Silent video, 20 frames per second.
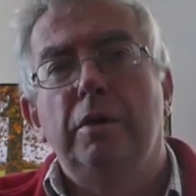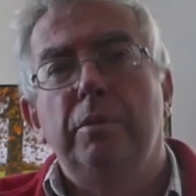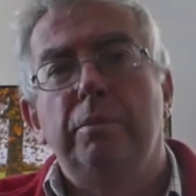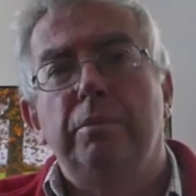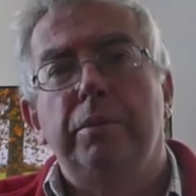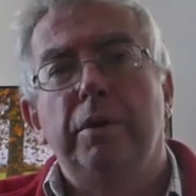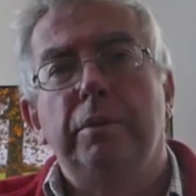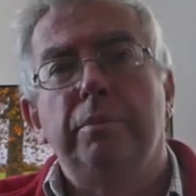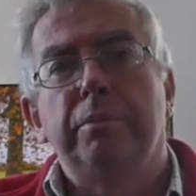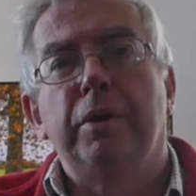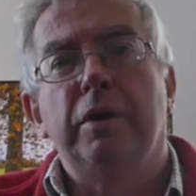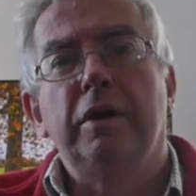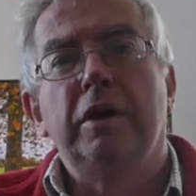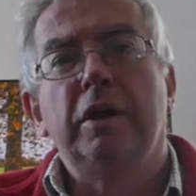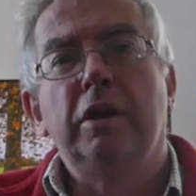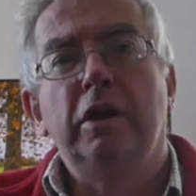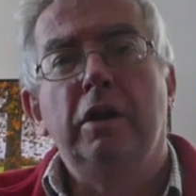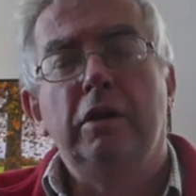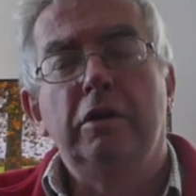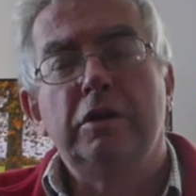But by
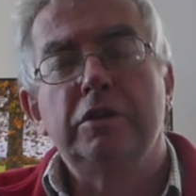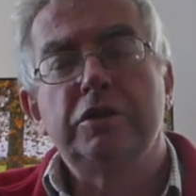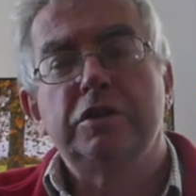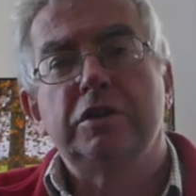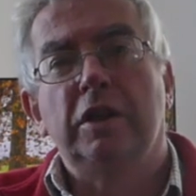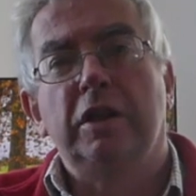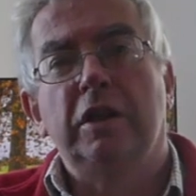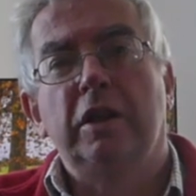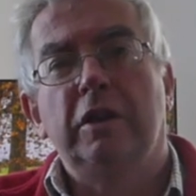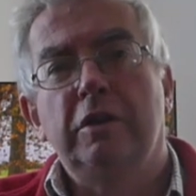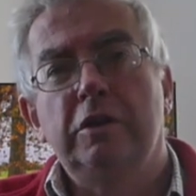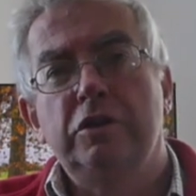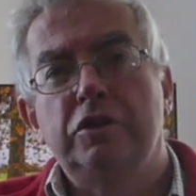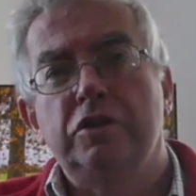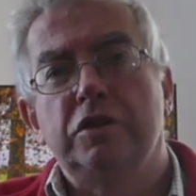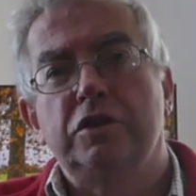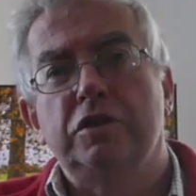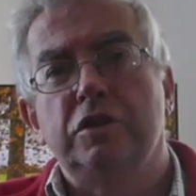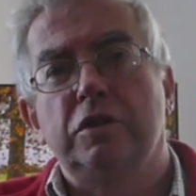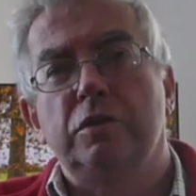and large, the
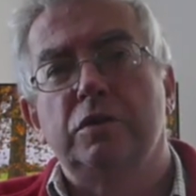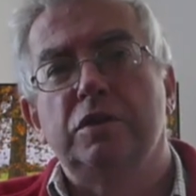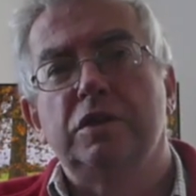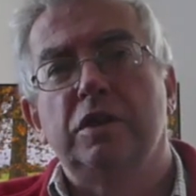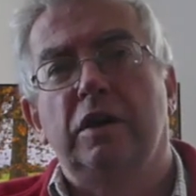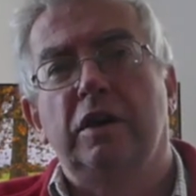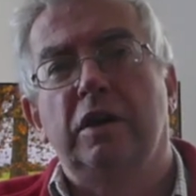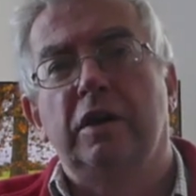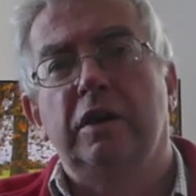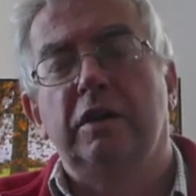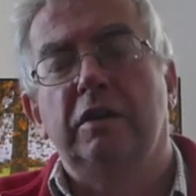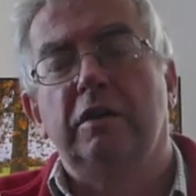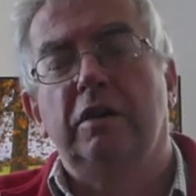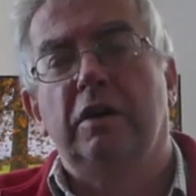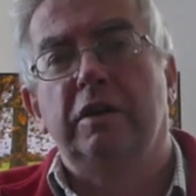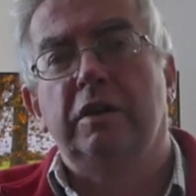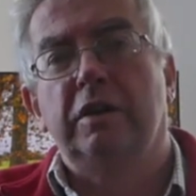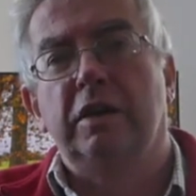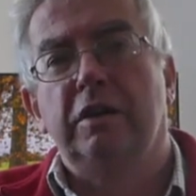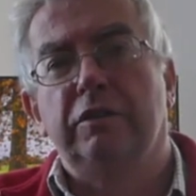largest use that I
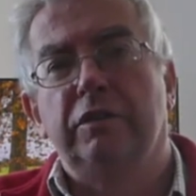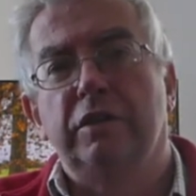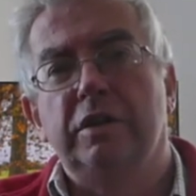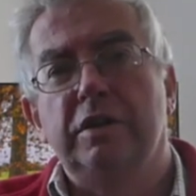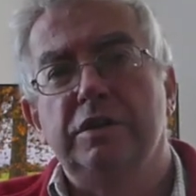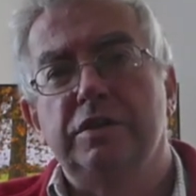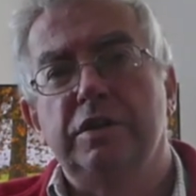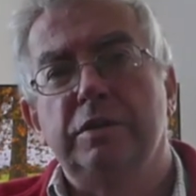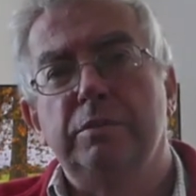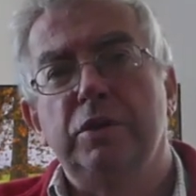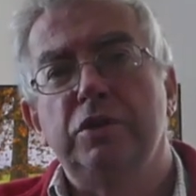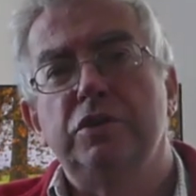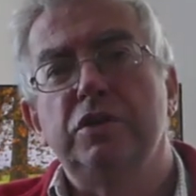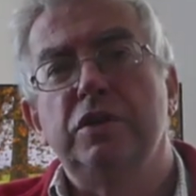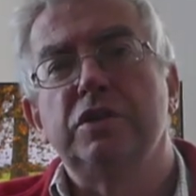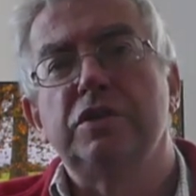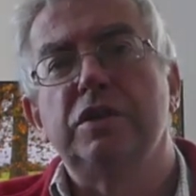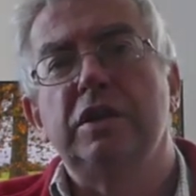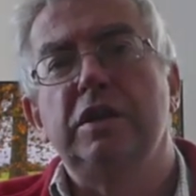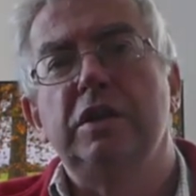give these
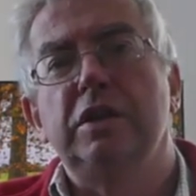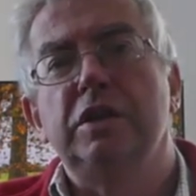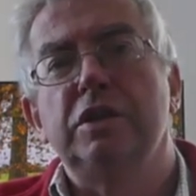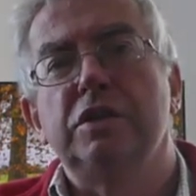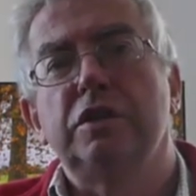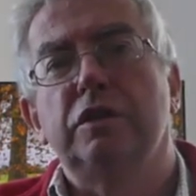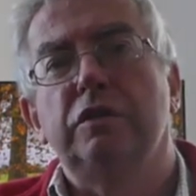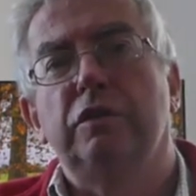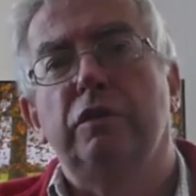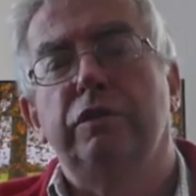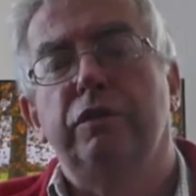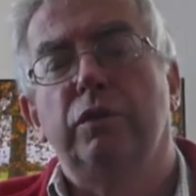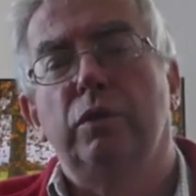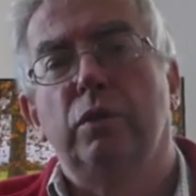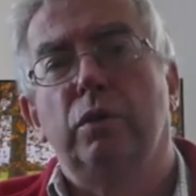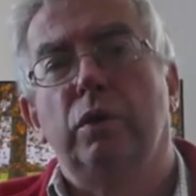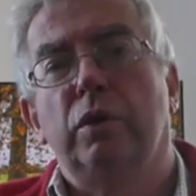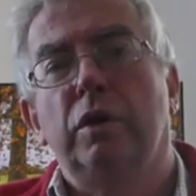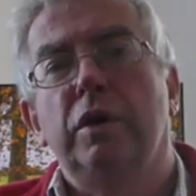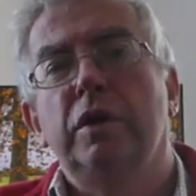images is
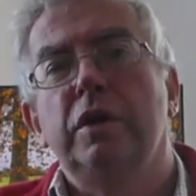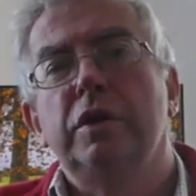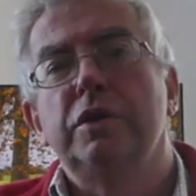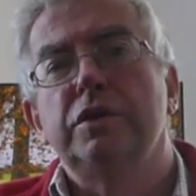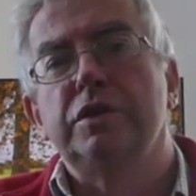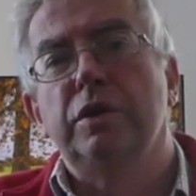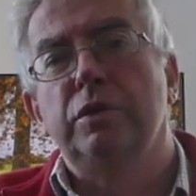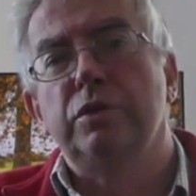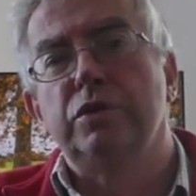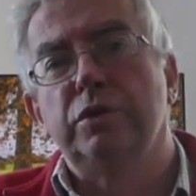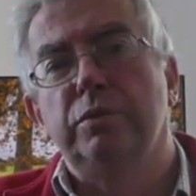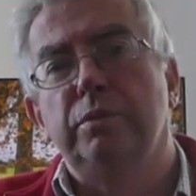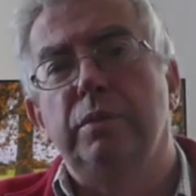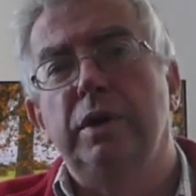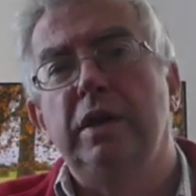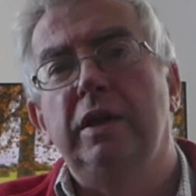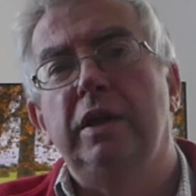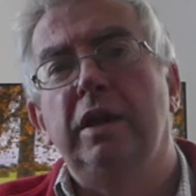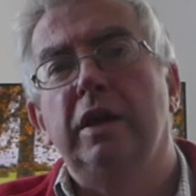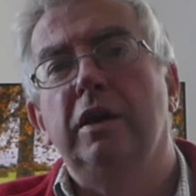for social
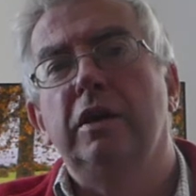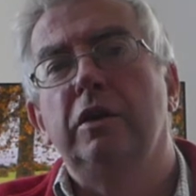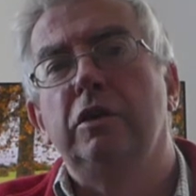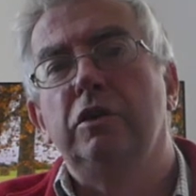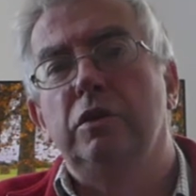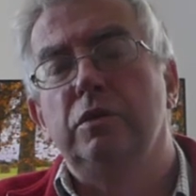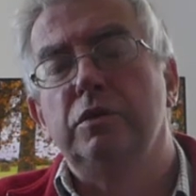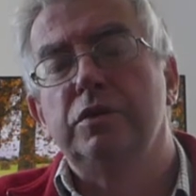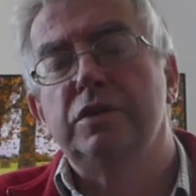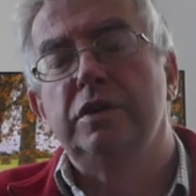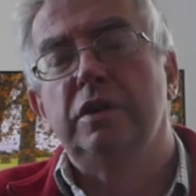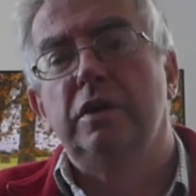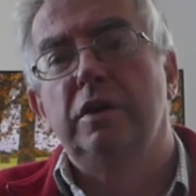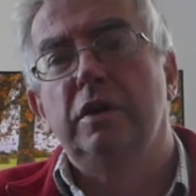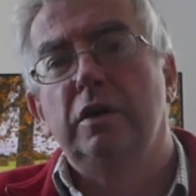media use,